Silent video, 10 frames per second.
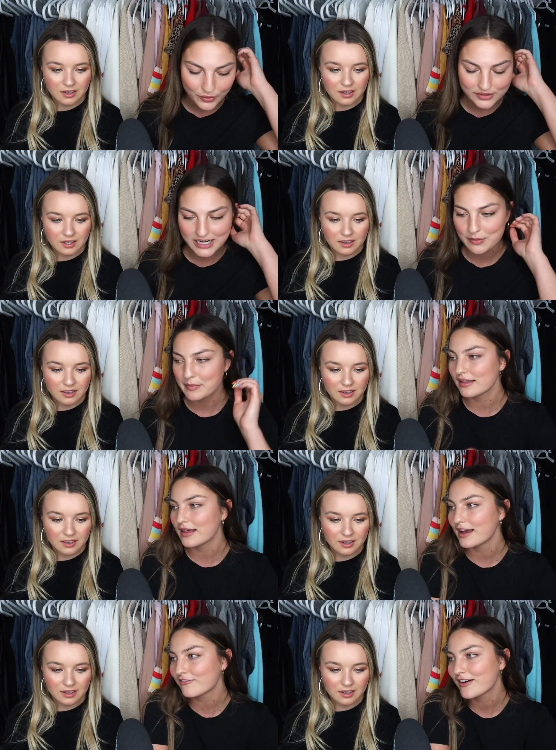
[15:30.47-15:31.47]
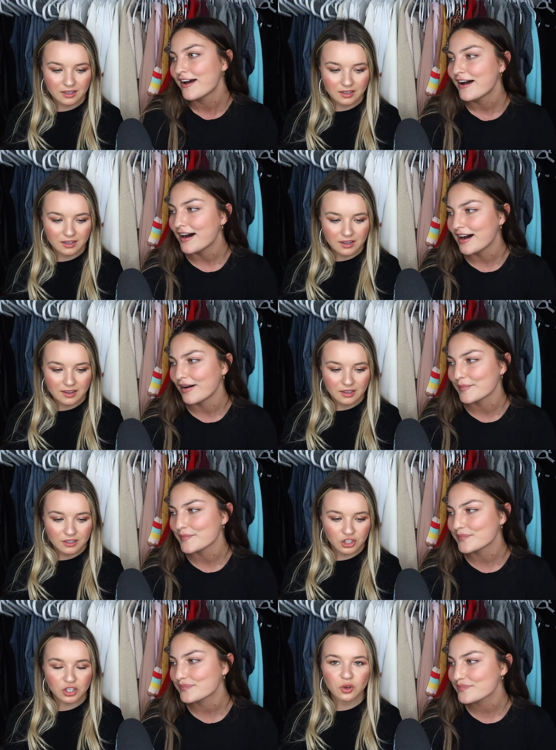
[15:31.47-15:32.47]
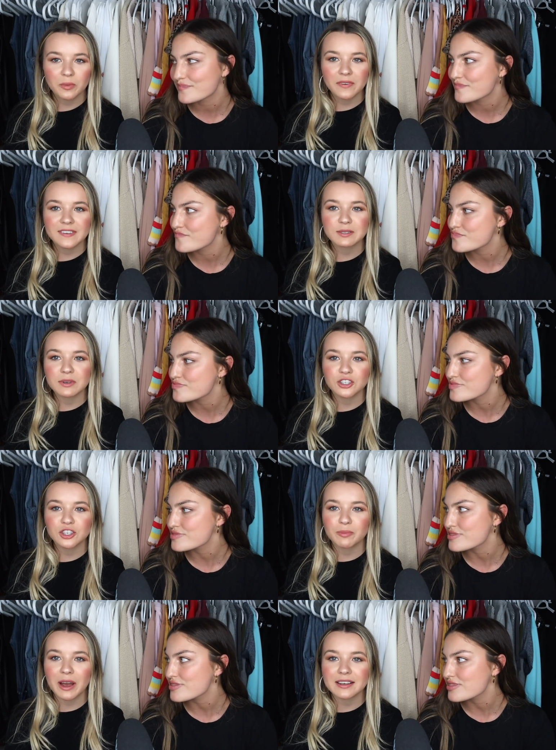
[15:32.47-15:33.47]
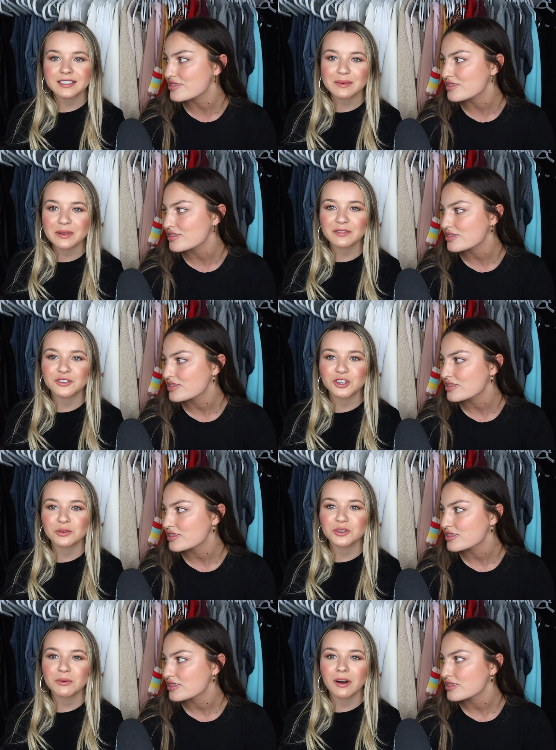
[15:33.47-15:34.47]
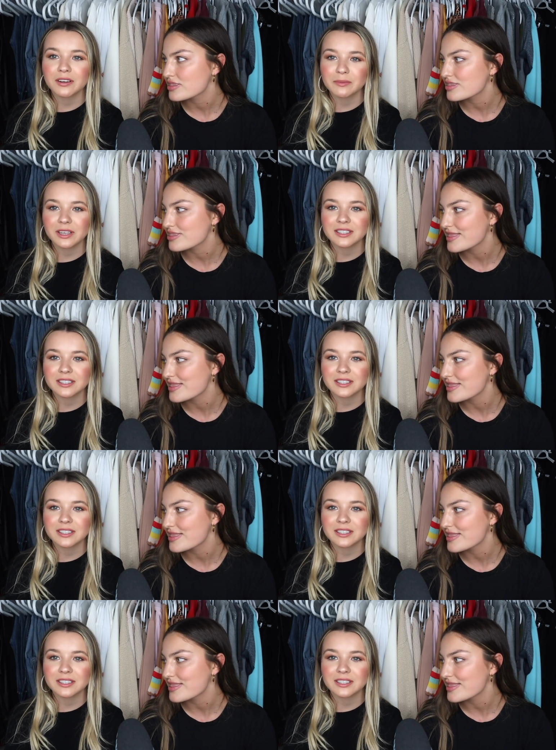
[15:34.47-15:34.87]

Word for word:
Speaker 1: whole time in my life. Um She told me this week she passed a bit of juju on to me